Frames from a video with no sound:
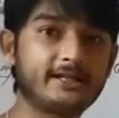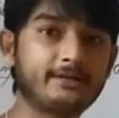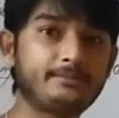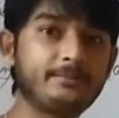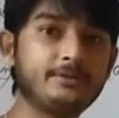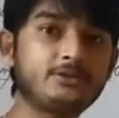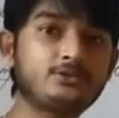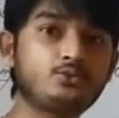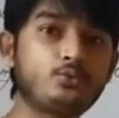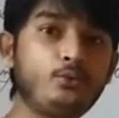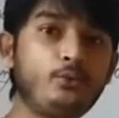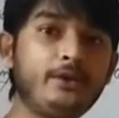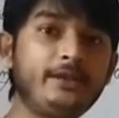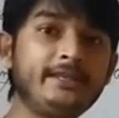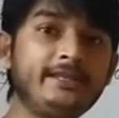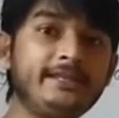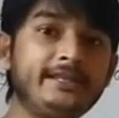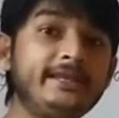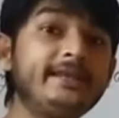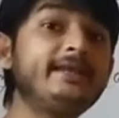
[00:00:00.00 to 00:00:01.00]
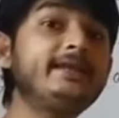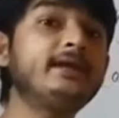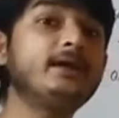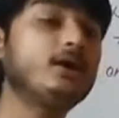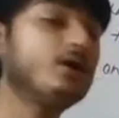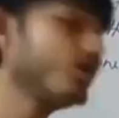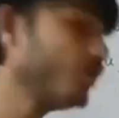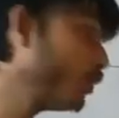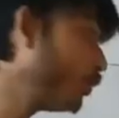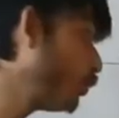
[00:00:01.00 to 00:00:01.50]
That means we
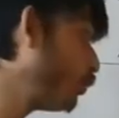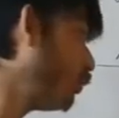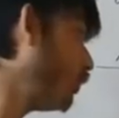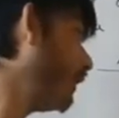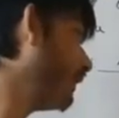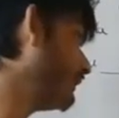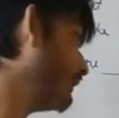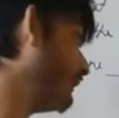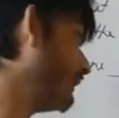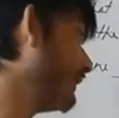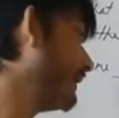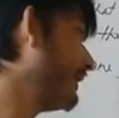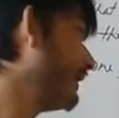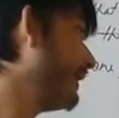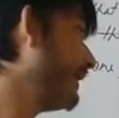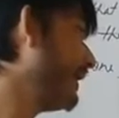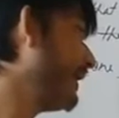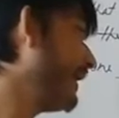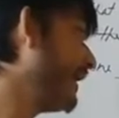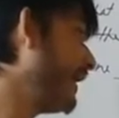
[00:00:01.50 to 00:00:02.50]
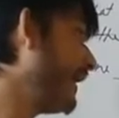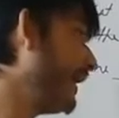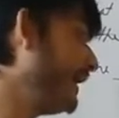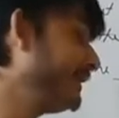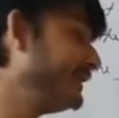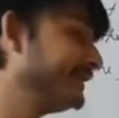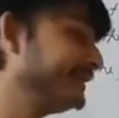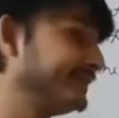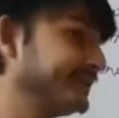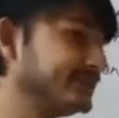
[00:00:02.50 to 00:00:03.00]
need water,
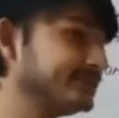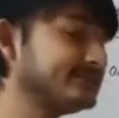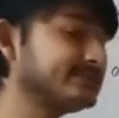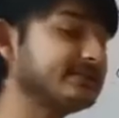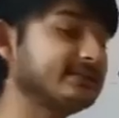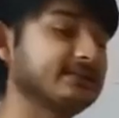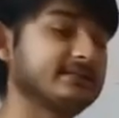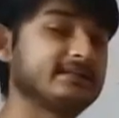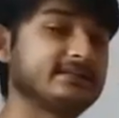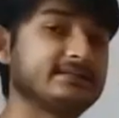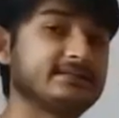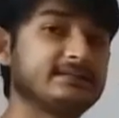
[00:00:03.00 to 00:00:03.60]
and this